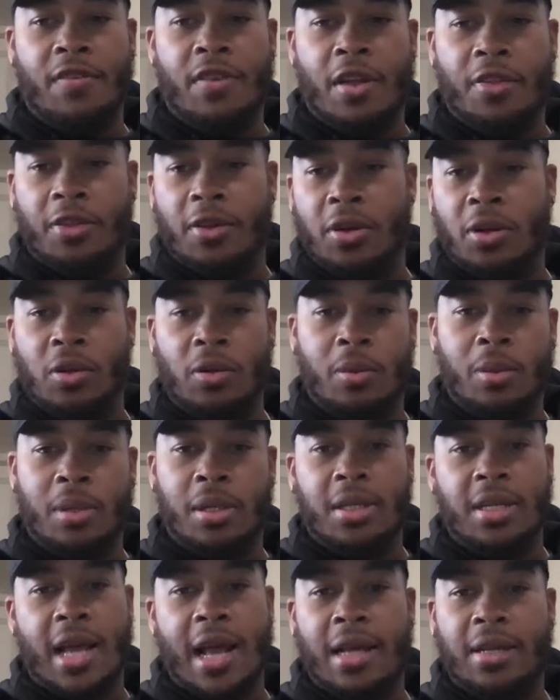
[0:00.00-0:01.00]
nothing to do with the
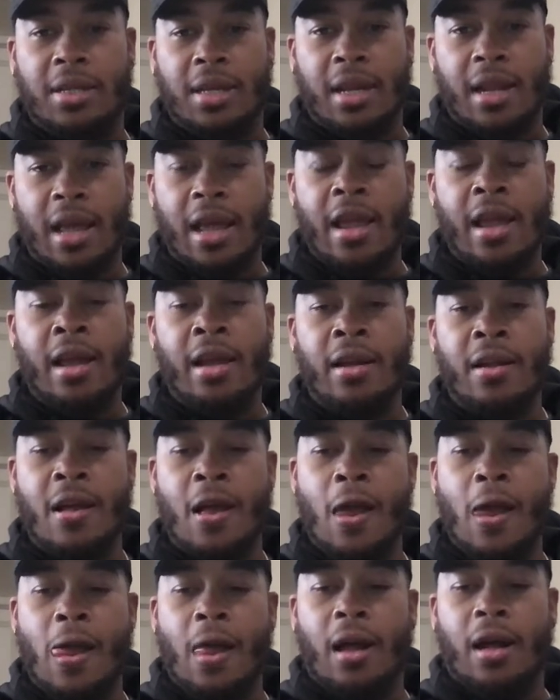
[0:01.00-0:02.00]
task at hand
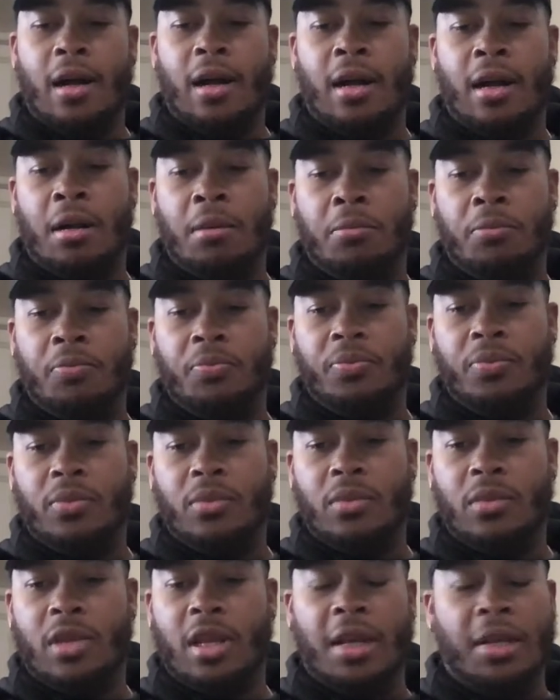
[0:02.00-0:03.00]
um,
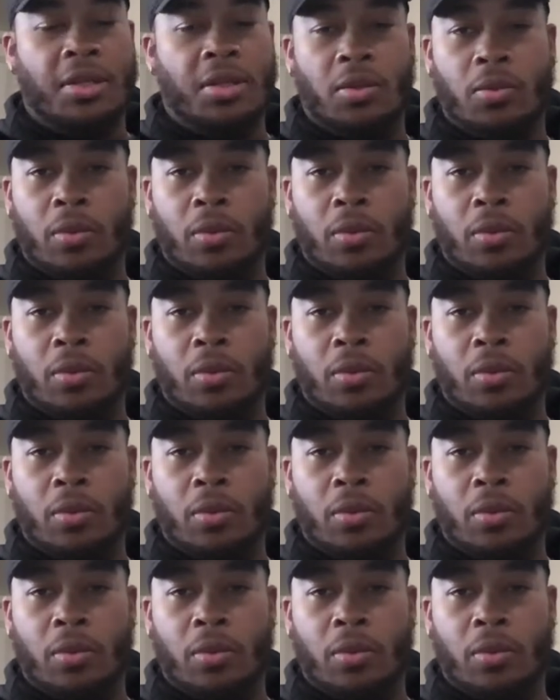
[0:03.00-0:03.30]
isn't